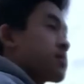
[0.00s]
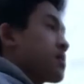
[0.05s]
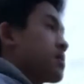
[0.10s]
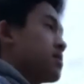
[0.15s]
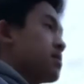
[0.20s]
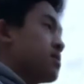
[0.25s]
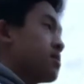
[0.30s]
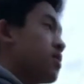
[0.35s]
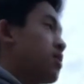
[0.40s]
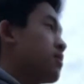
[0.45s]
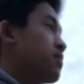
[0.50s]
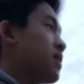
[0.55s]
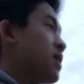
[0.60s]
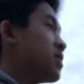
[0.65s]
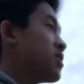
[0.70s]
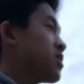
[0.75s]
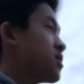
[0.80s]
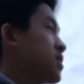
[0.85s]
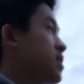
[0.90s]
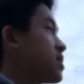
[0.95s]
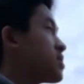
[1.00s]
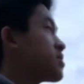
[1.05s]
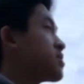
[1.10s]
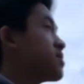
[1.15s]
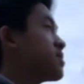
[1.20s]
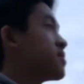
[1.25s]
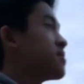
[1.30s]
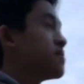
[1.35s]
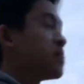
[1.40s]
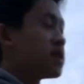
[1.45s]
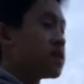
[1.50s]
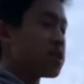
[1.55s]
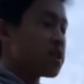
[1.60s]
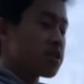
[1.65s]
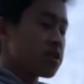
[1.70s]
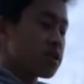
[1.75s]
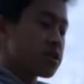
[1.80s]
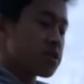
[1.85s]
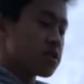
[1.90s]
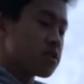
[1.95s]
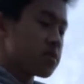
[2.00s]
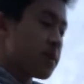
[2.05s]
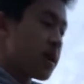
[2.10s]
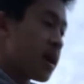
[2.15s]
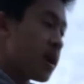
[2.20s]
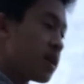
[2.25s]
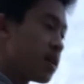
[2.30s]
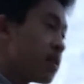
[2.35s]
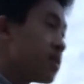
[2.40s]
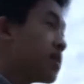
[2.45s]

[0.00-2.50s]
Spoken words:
Don't bend your wrist. Bending your wrist is bad.